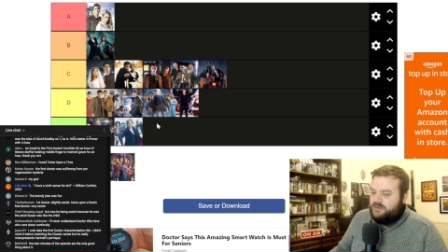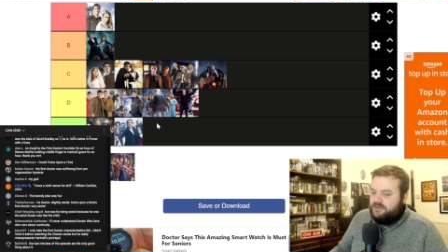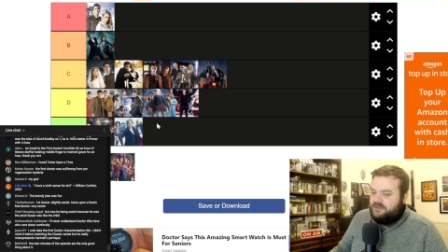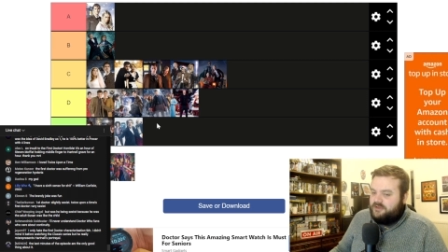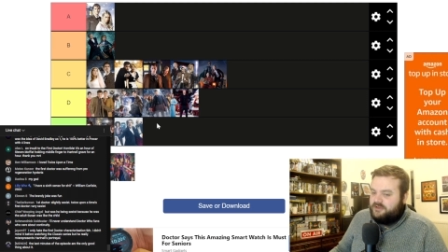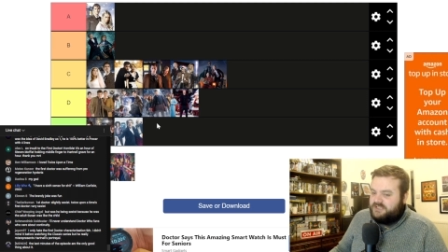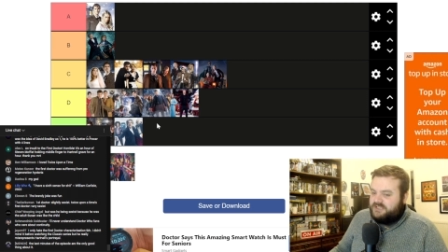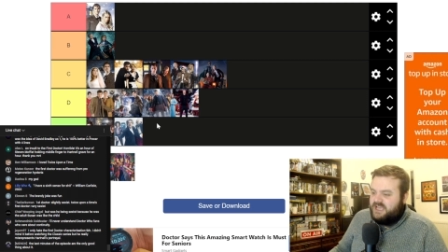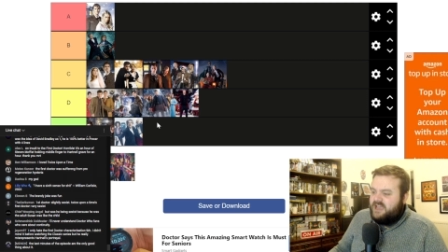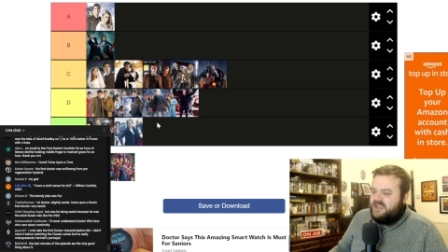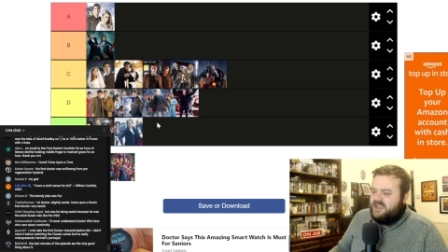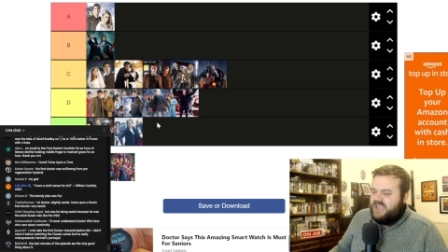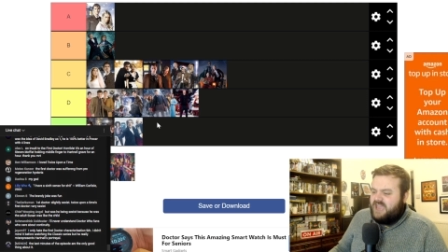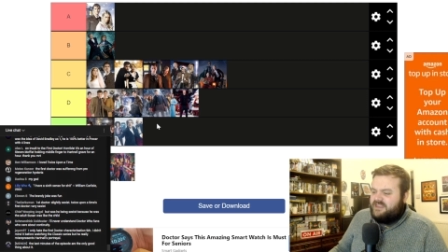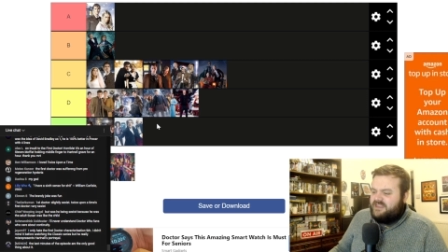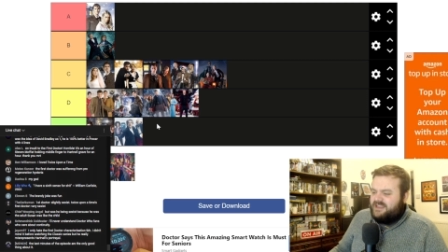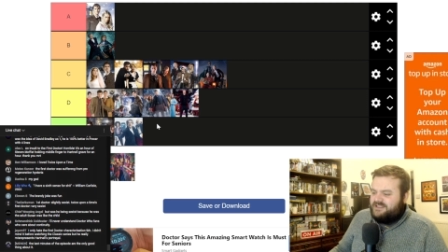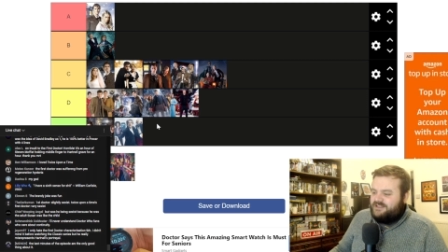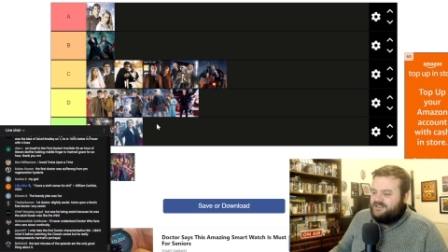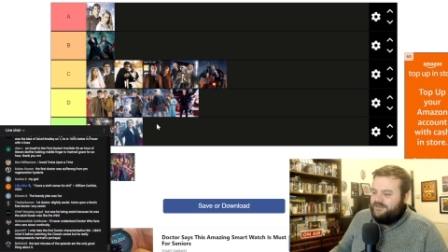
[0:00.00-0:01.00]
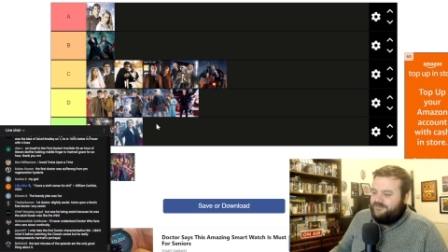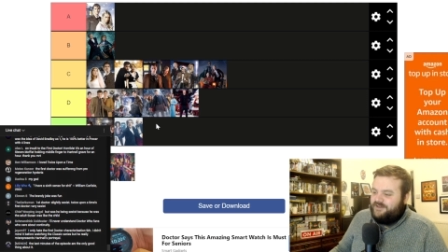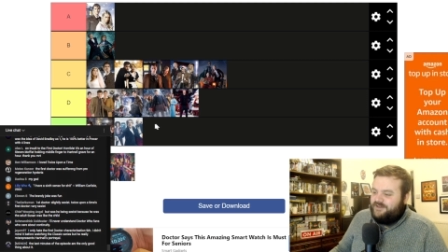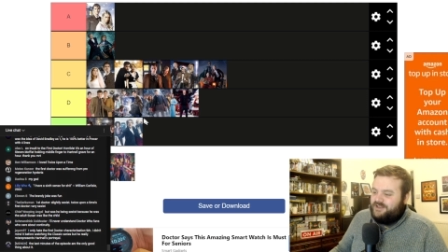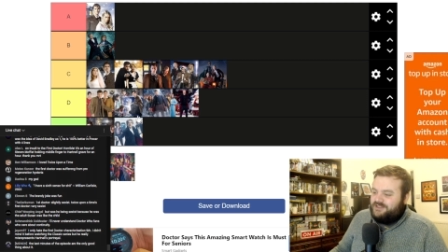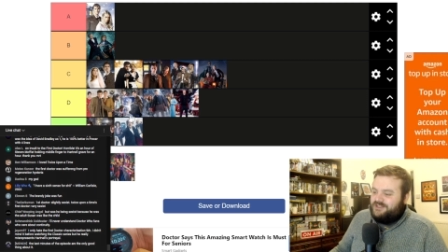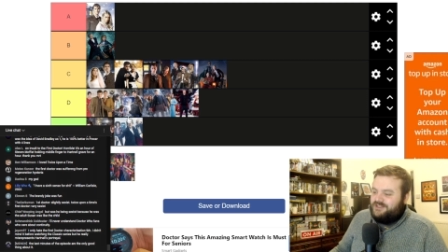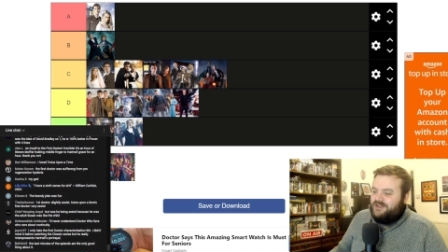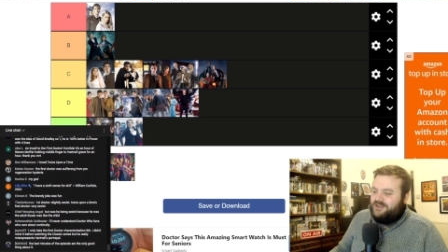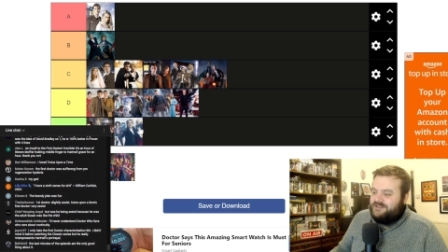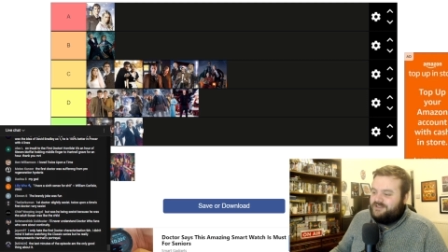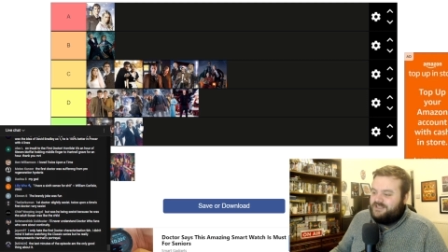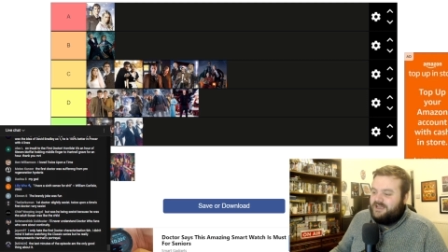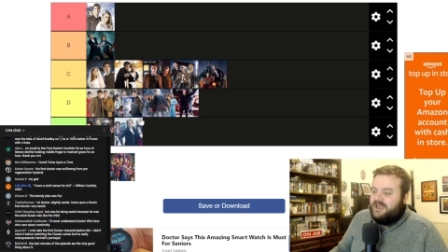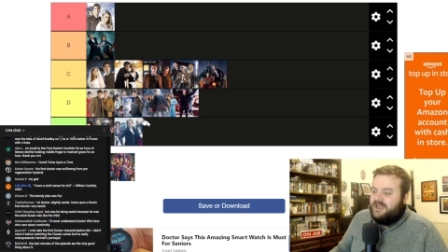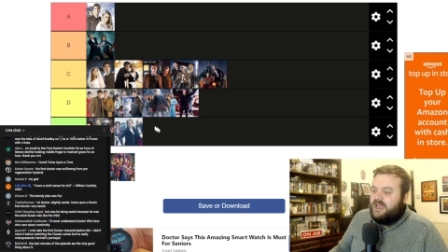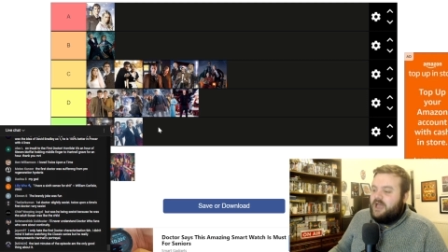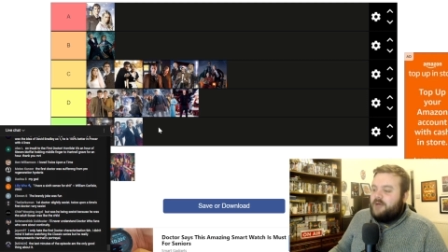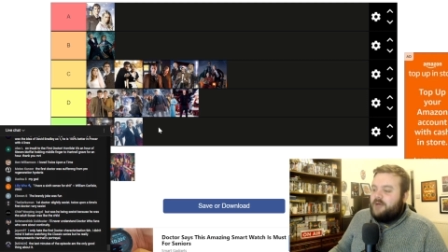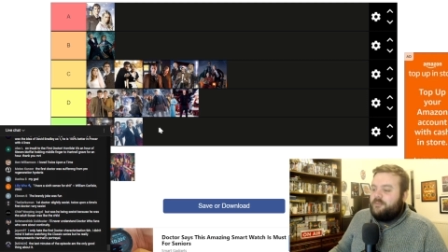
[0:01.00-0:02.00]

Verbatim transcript: and thought, "Yeah, that's the First Doctor."